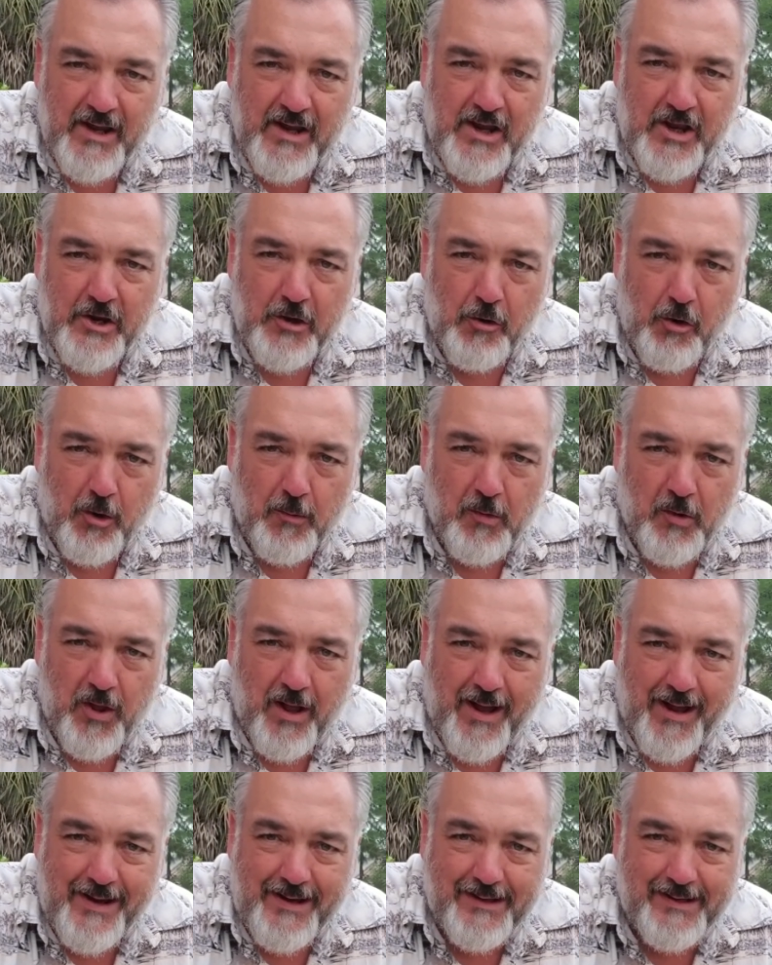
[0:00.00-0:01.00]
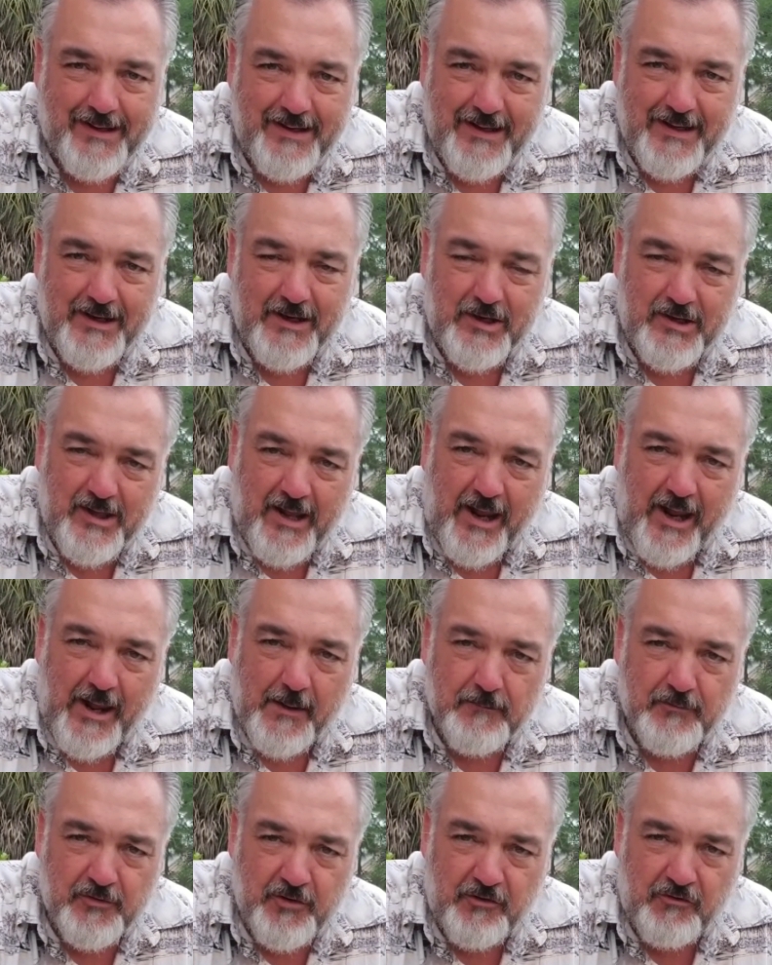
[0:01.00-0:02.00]
In a normal hike-in and
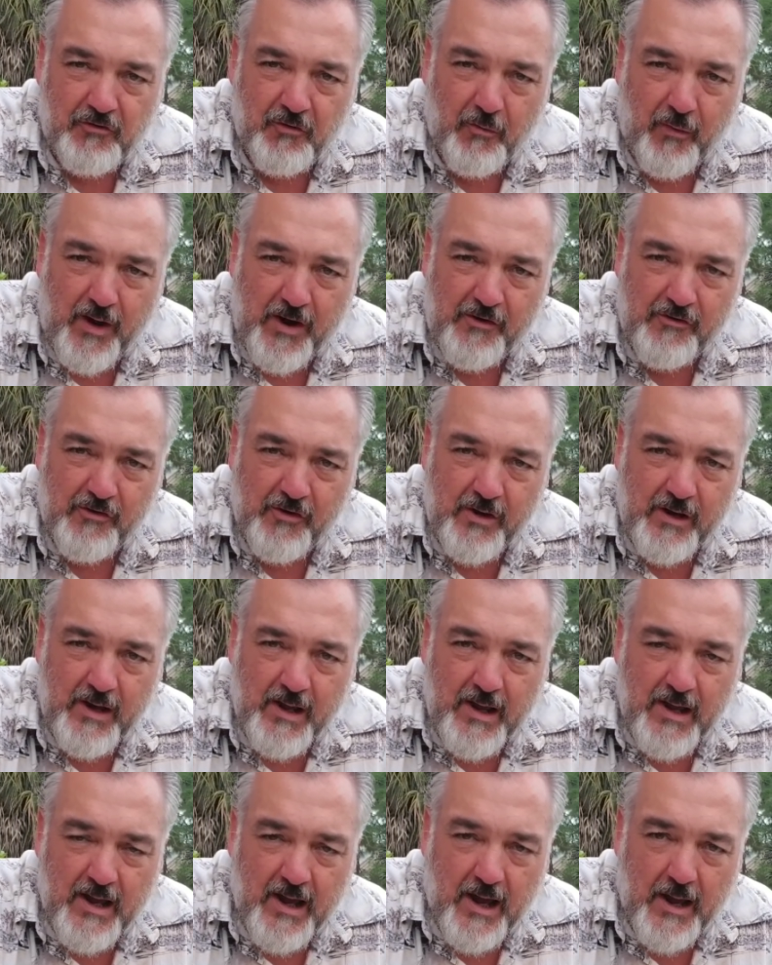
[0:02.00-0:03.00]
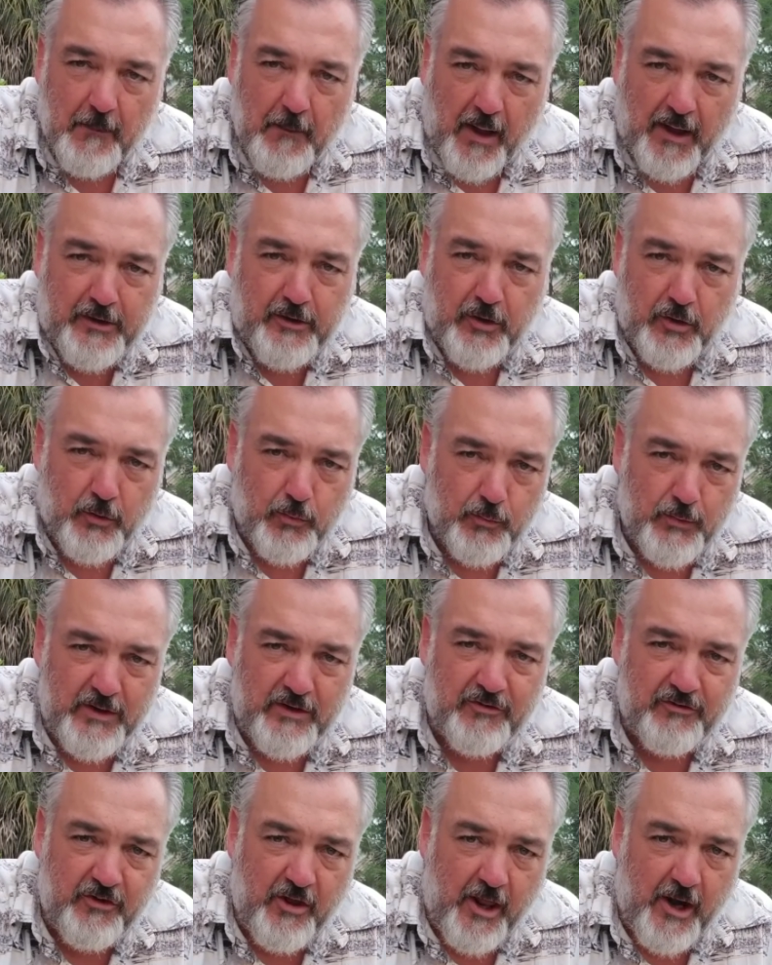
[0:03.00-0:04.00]
camp situation, I could have
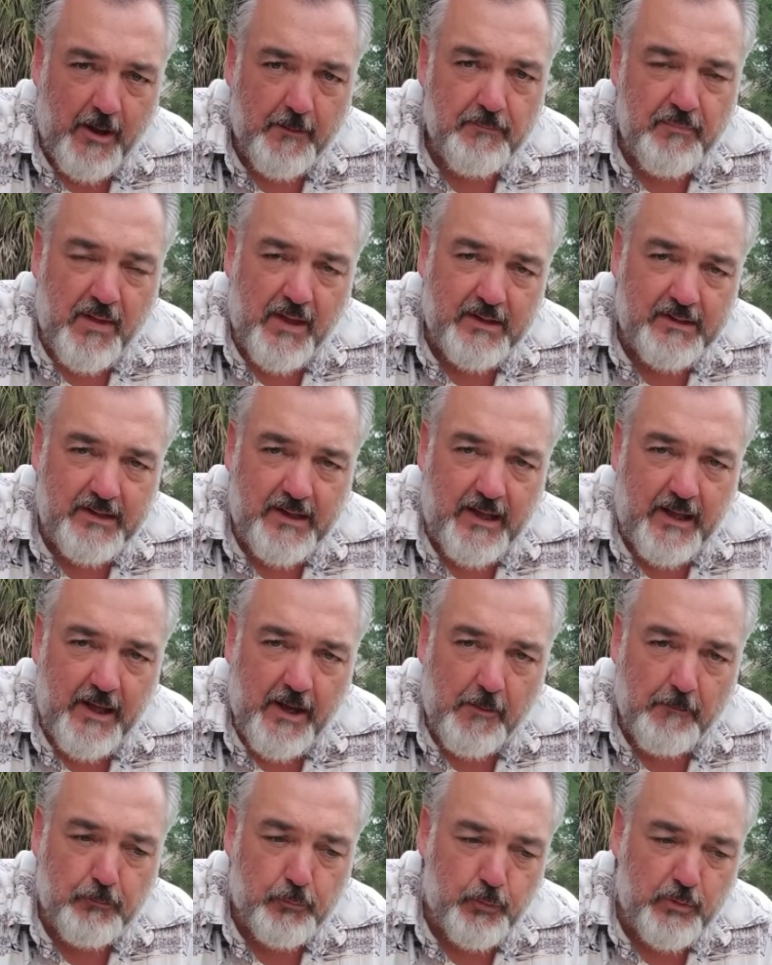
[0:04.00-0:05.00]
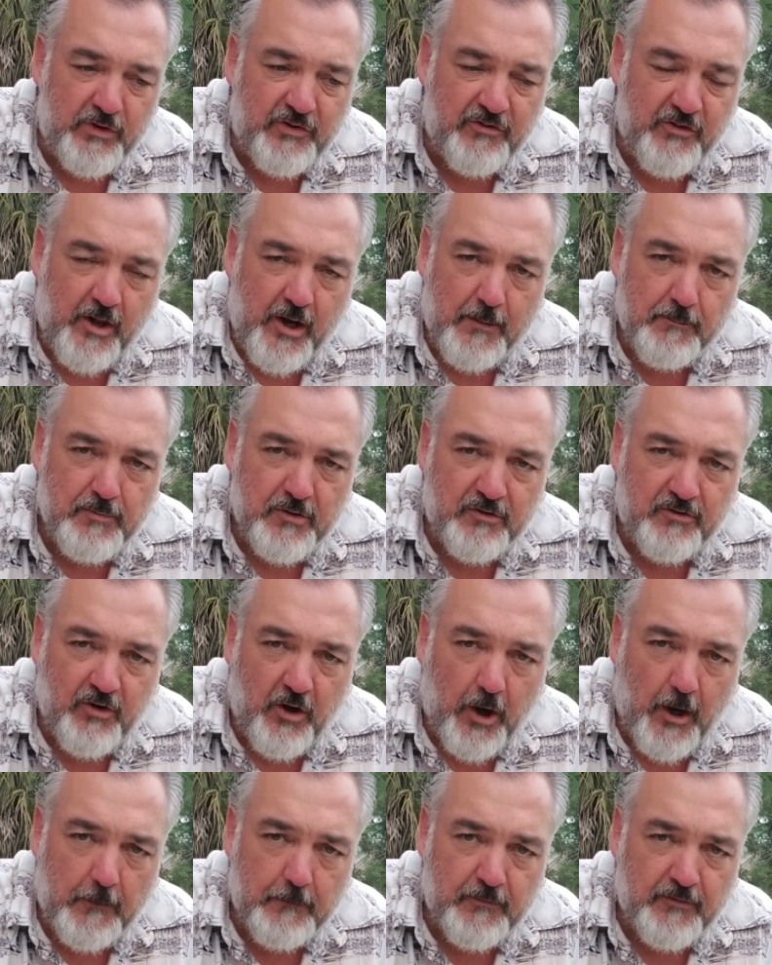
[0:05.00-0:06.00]
reset up that camp, reset up the
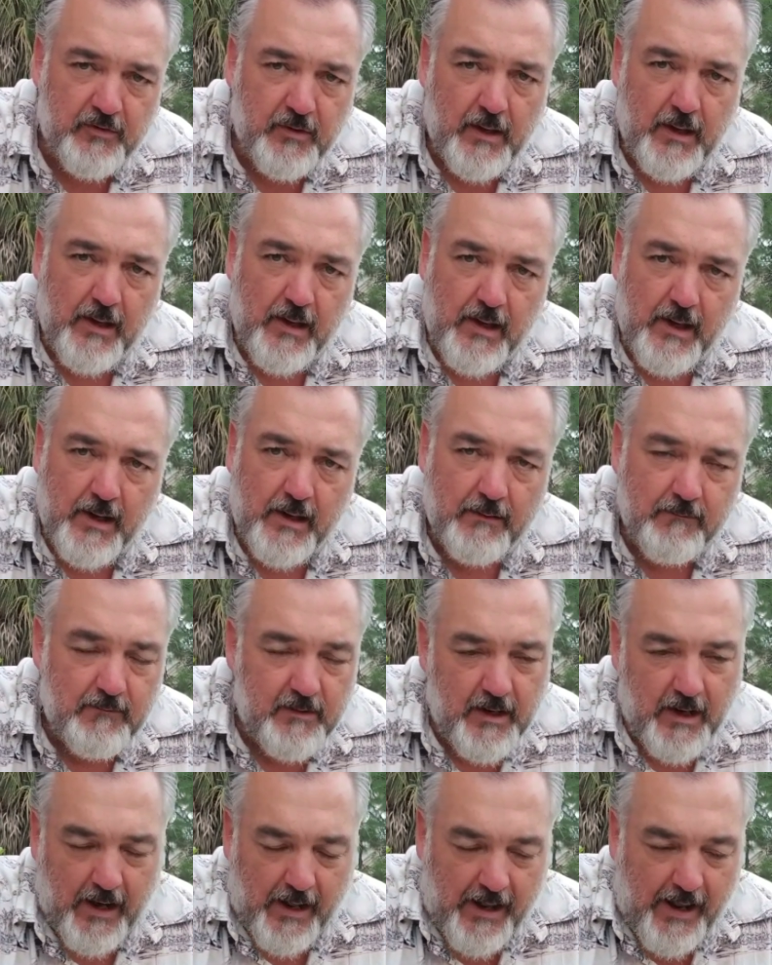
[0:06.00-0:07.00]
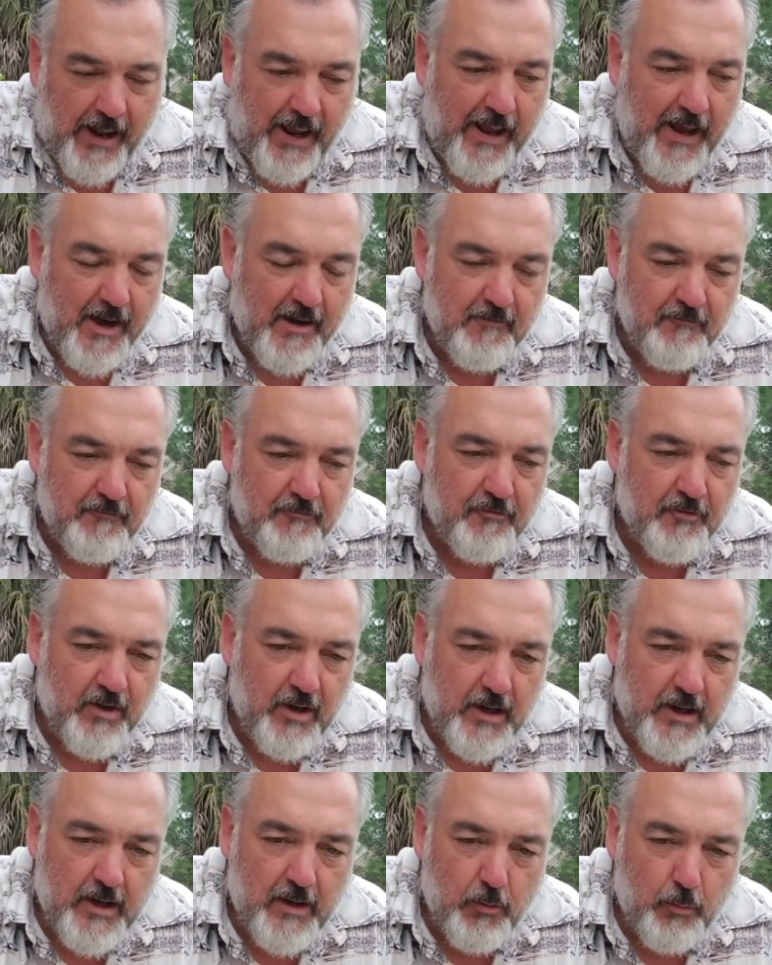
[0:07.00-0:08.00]
tarps, and I have
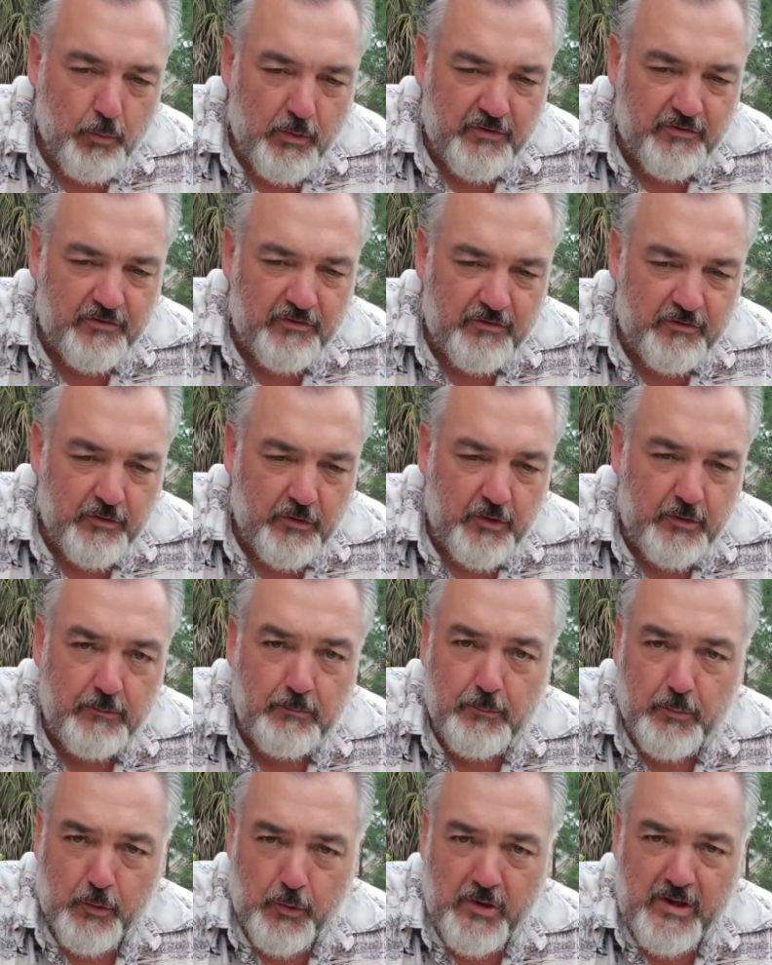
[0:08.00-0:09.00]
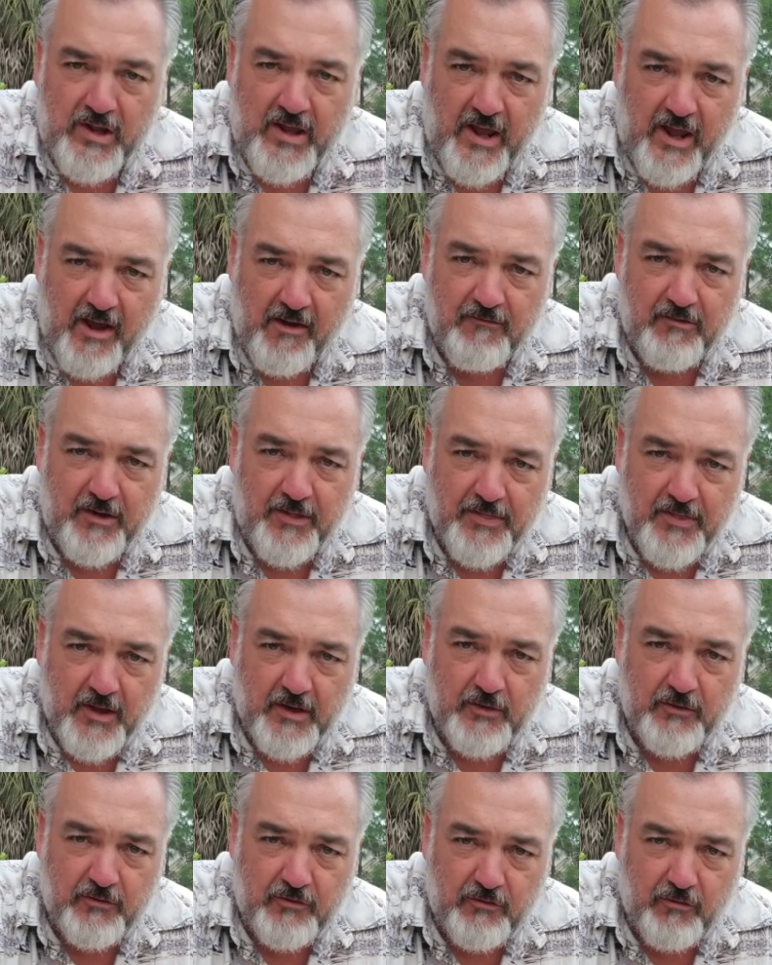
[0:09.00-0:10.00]
withstood pretty heavy
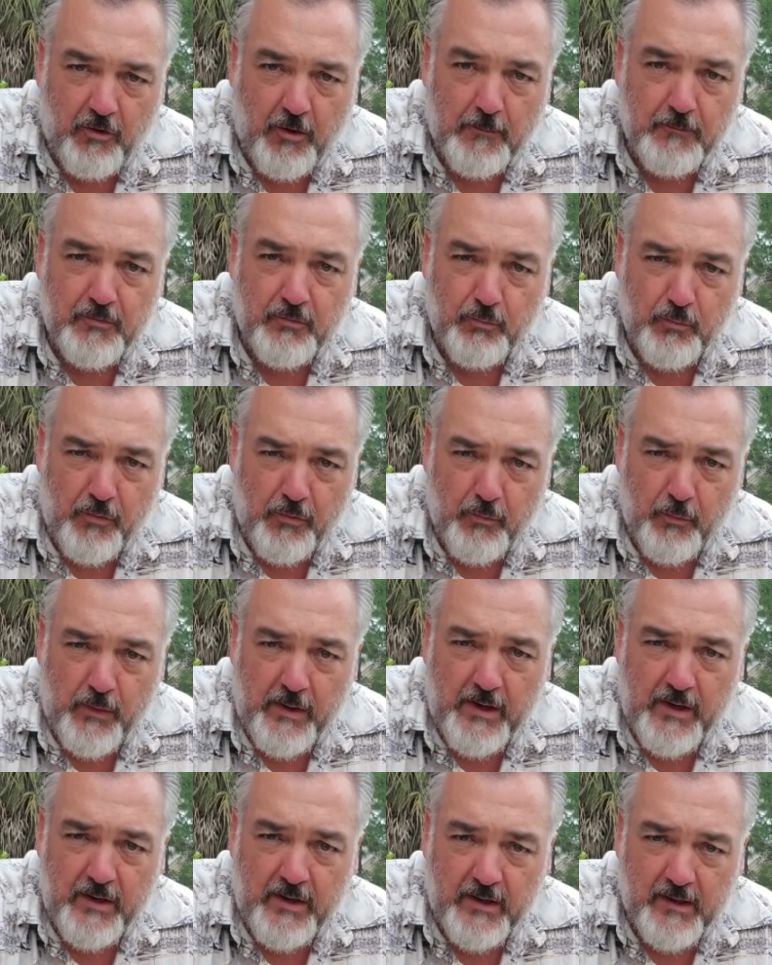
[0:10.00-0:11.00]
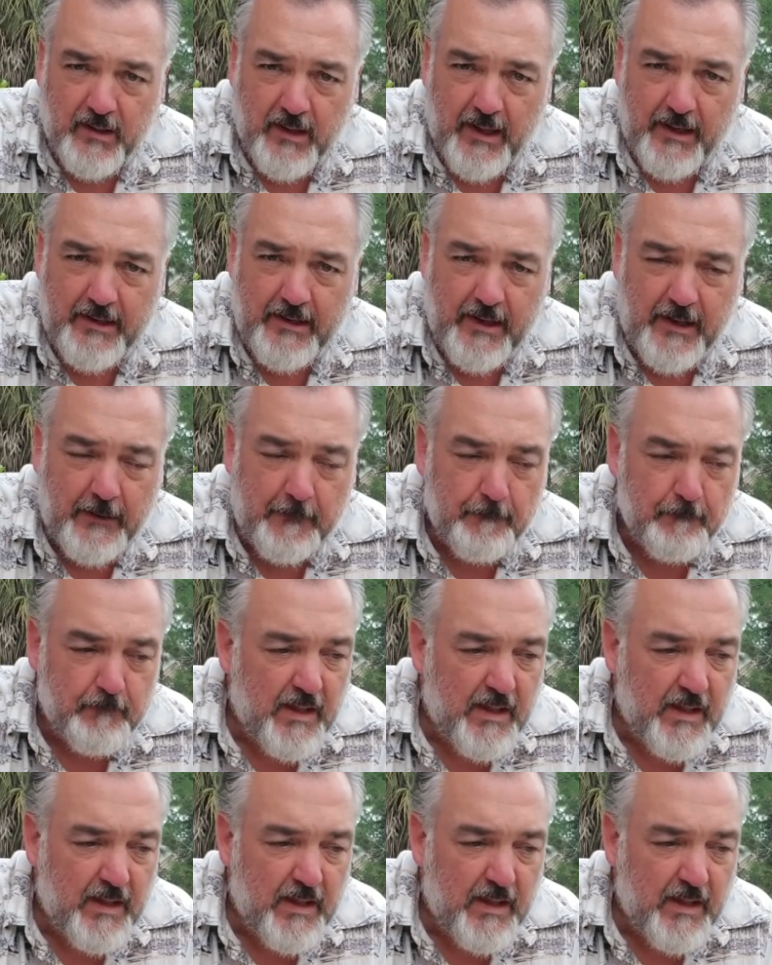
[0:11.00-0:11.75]
thunderstorms with wind and lightning.